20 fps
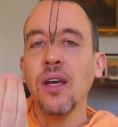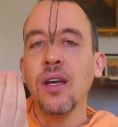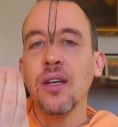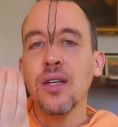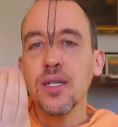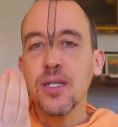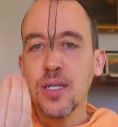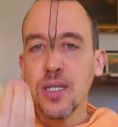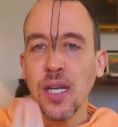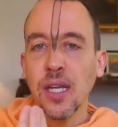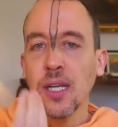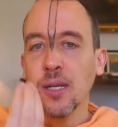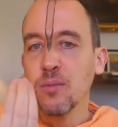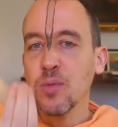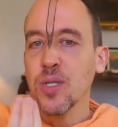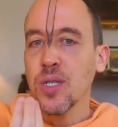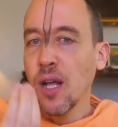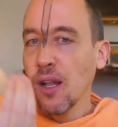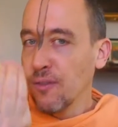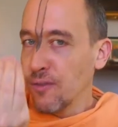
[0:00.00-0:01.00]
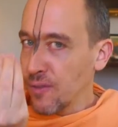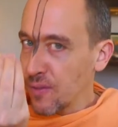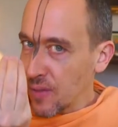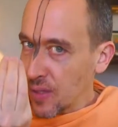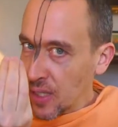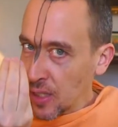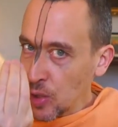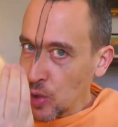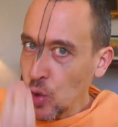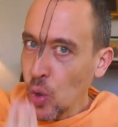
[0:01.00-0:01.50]
seeing himself
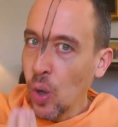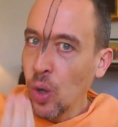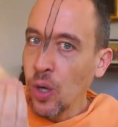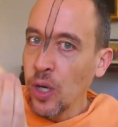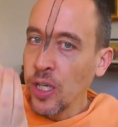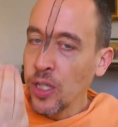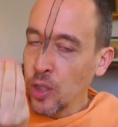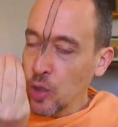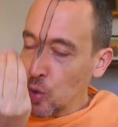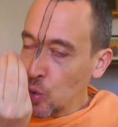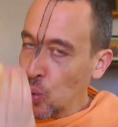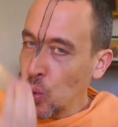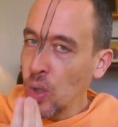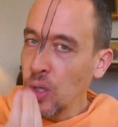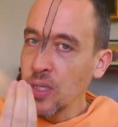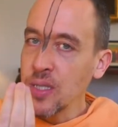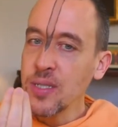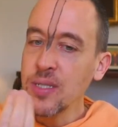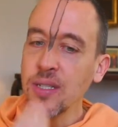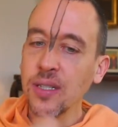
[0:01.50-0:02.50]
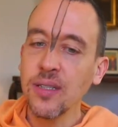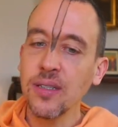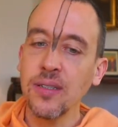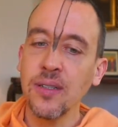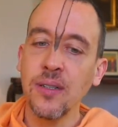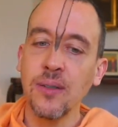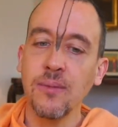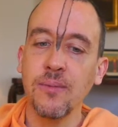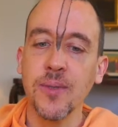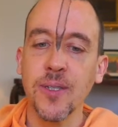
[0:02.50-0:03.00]
in dualistic
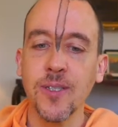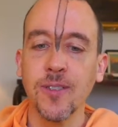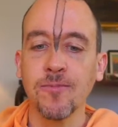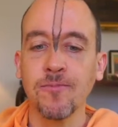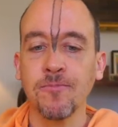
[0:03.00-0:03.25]
terms.